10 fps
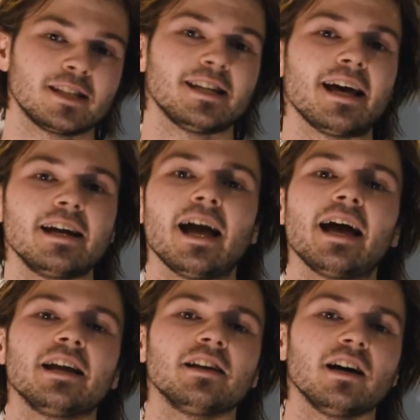today,
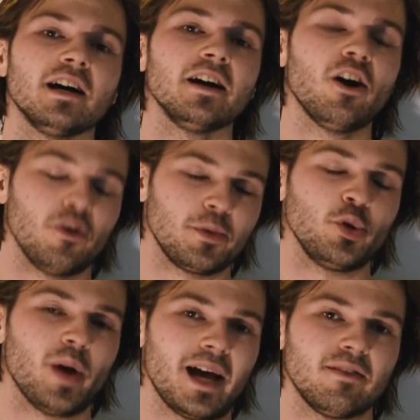and I hope
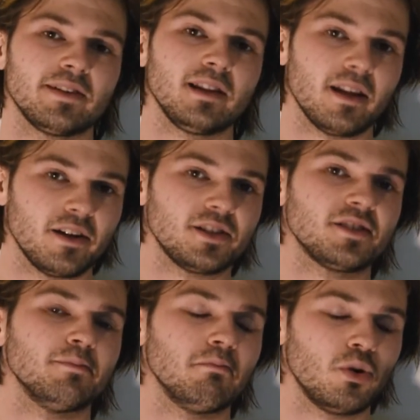you have
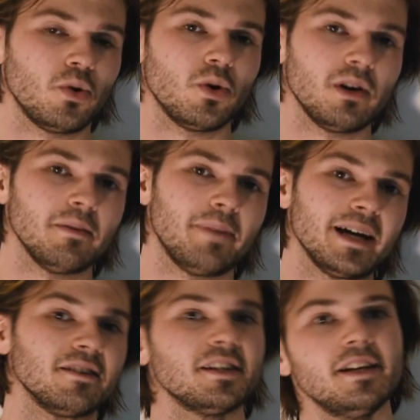learnt more
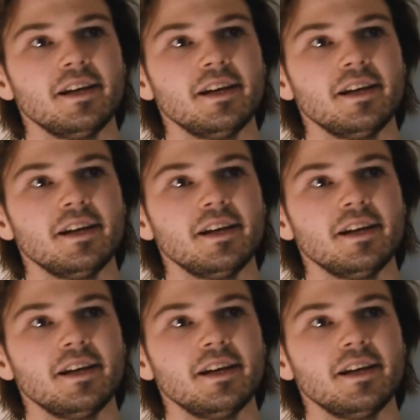about